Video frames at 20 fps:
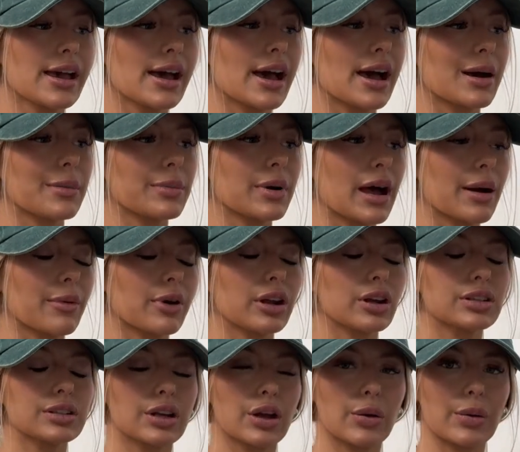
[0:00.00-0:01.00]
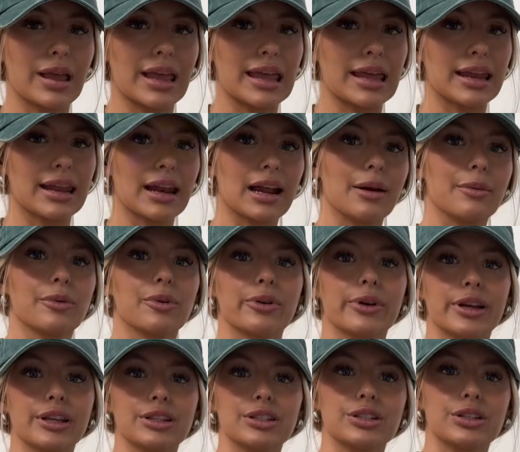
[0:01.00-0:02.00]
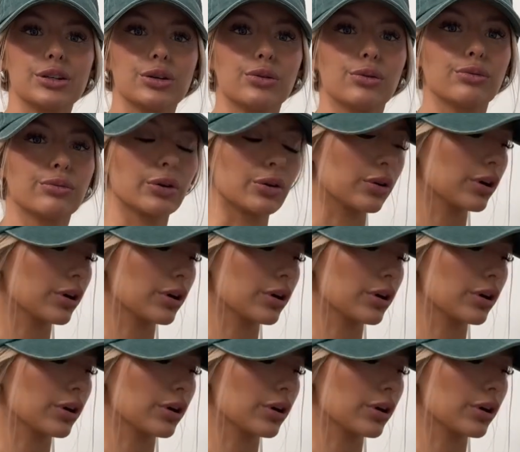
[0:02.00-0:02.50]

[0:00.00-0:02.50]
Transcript: But I want to go in and I'm going to root